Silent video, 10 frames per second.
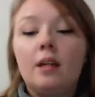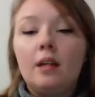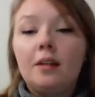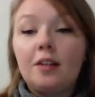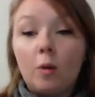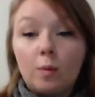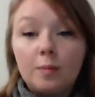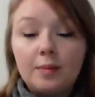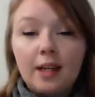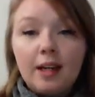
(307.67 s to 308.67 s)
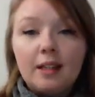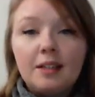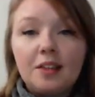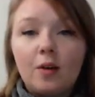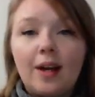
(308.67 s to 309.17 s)
So let's
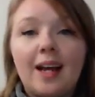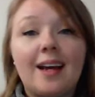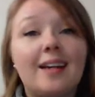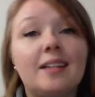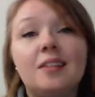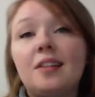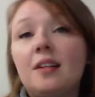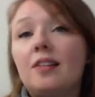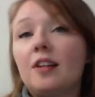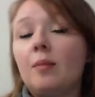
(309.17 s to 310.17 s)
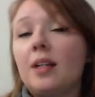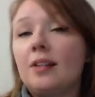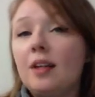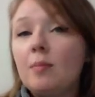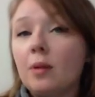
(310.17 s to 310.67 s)
go ahead and see some
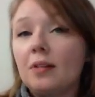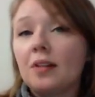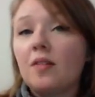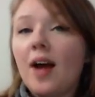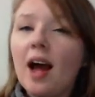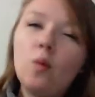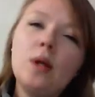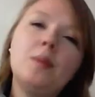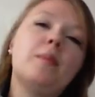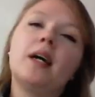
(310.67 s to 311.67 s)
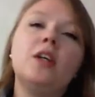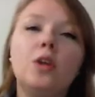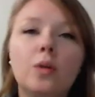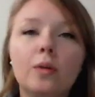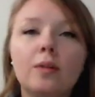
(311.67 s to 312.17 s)
examples of how we might
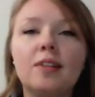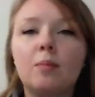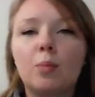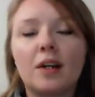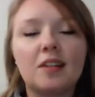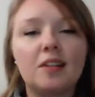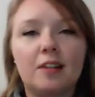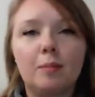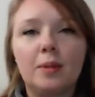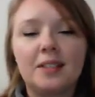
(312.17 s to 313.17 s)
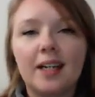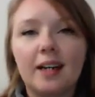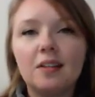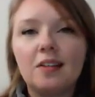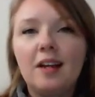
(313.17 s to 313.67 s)
use present simple
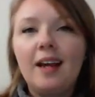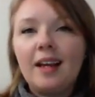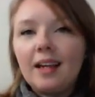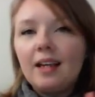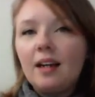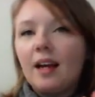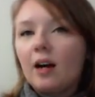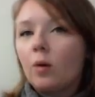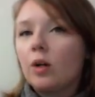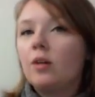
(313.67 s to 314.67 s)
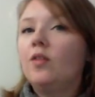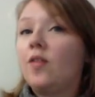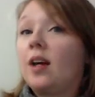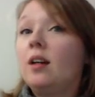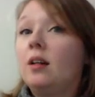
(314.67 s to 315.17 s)
tense in our
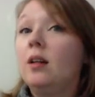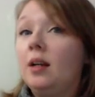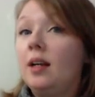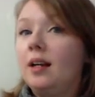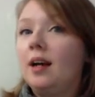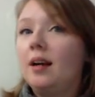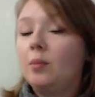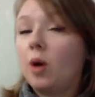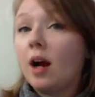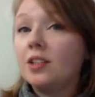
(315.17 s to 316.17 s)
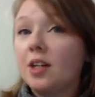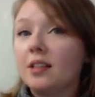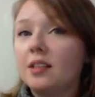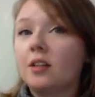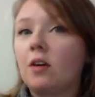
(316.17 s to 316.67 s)
final project,
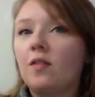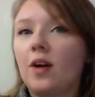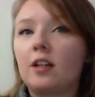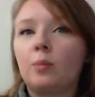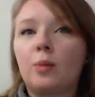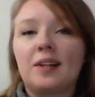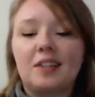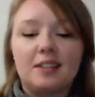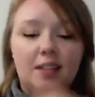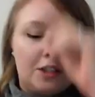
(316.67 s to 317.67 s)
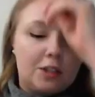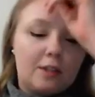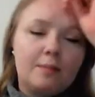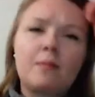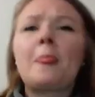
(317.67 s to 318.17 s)
in our final presentation.
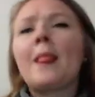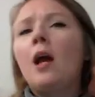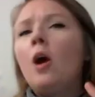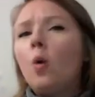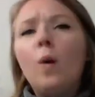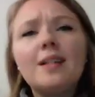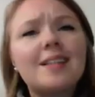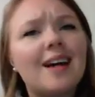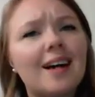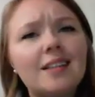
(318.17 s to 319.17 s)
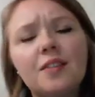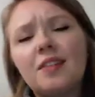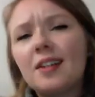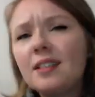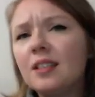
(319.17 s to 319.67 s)
What kind of
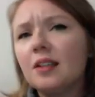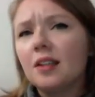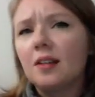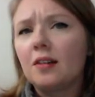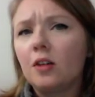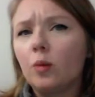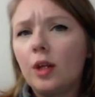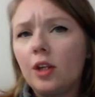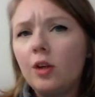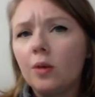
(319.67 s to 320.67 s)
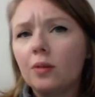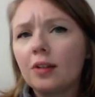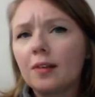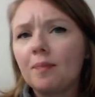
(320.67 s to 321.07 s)
sentences could we use?